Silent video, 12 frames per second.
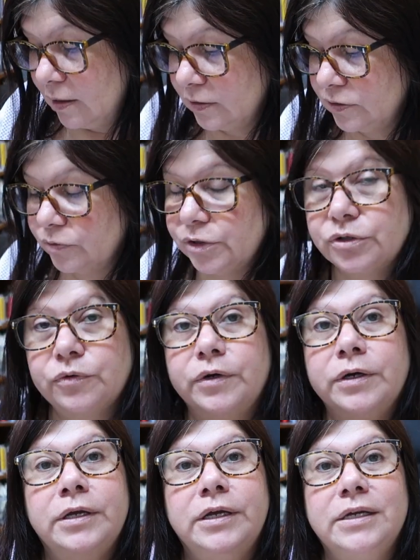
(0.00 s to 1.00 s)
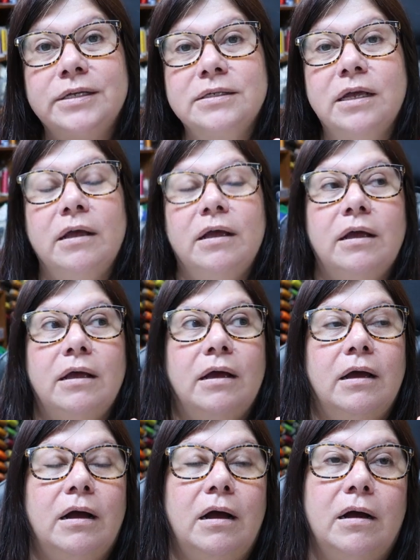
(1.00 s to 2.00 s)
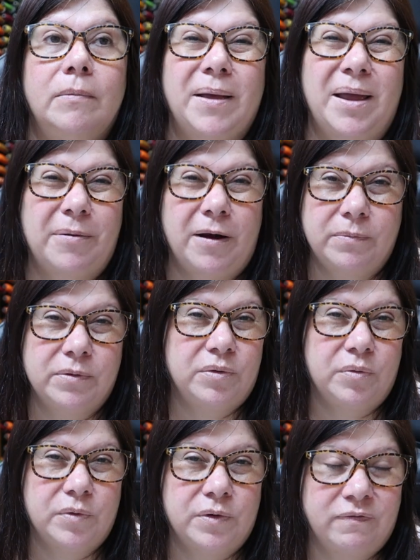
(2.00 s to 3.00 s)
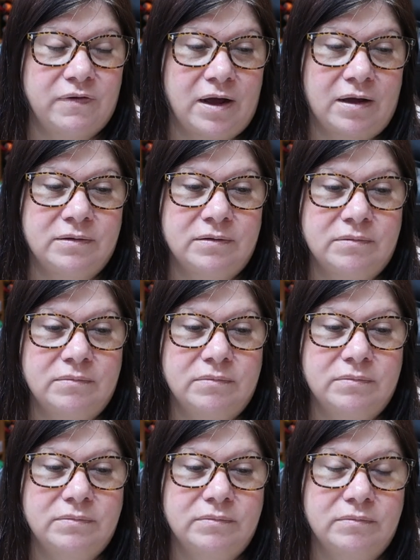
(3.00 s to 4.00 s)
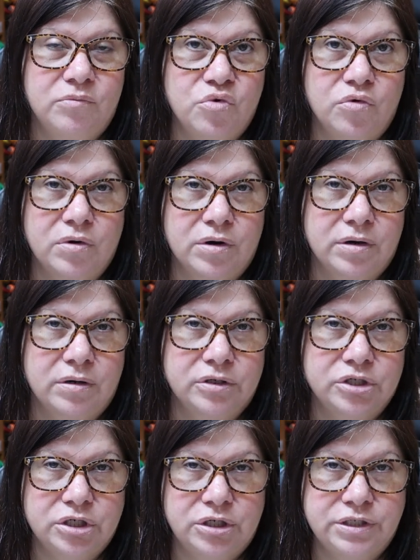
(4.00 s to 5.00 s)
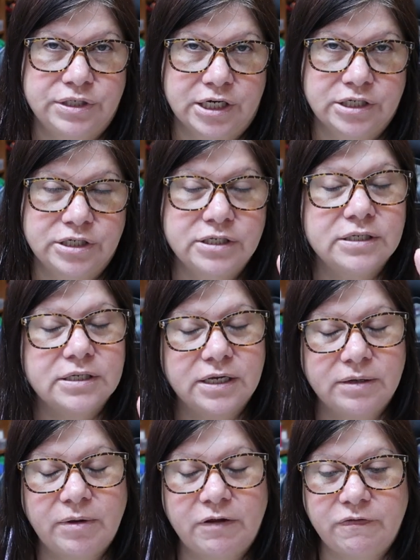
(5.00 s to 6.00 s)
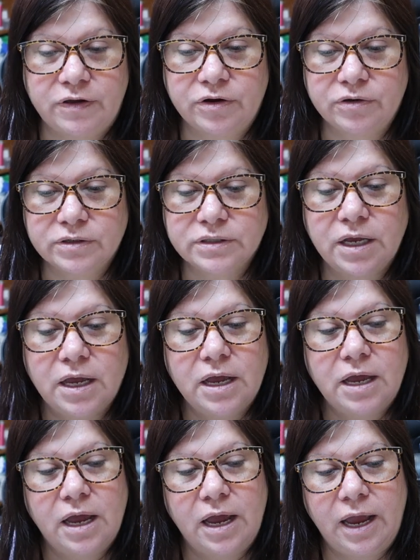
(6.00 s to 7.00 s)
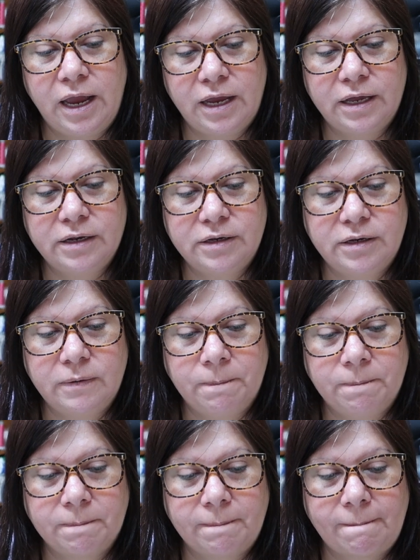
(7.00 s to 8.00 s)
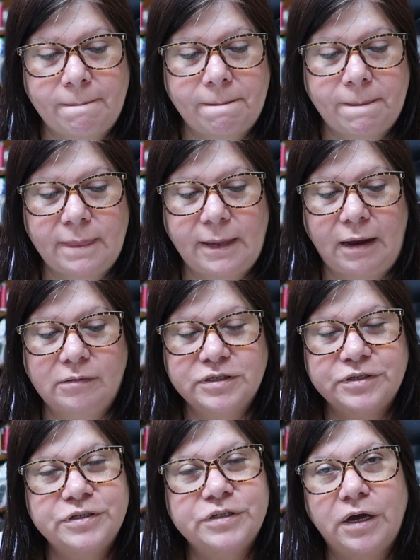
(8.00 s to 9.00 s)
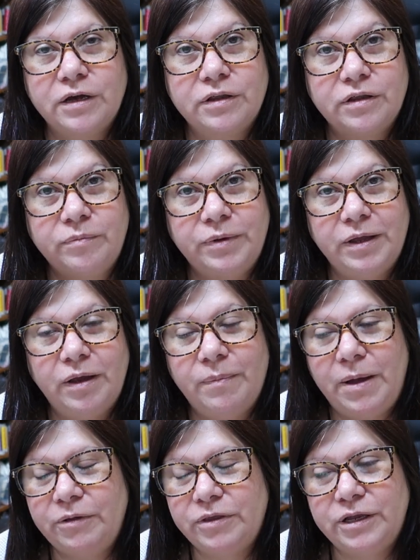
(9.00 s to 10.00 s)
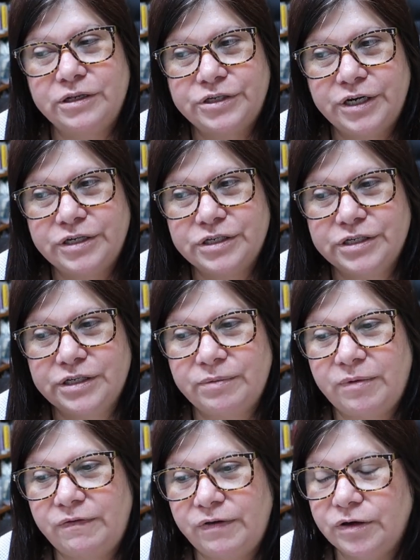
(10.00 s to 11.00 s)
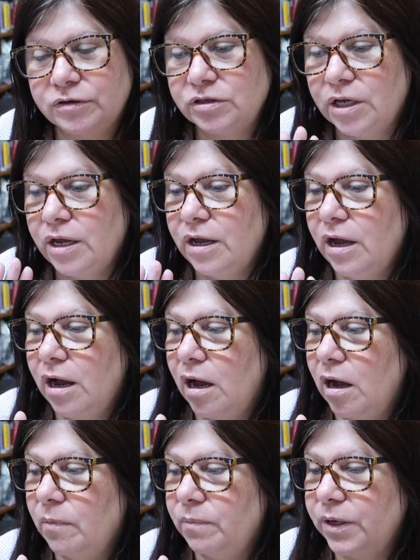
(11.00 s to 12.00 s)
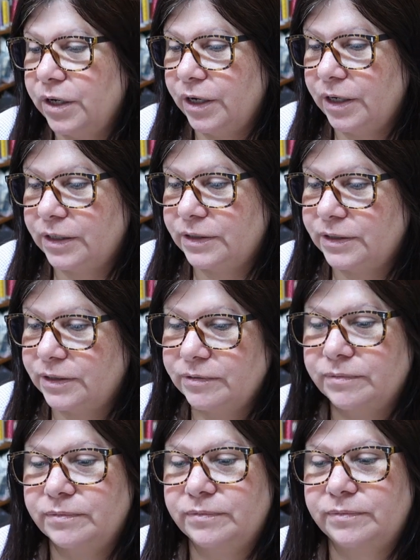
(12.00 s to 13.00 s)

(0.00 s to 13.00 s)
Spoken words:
long story short is I probably would have gotten more injections in my fingers. And I was going to talk a little bit about the injections in my fingers, because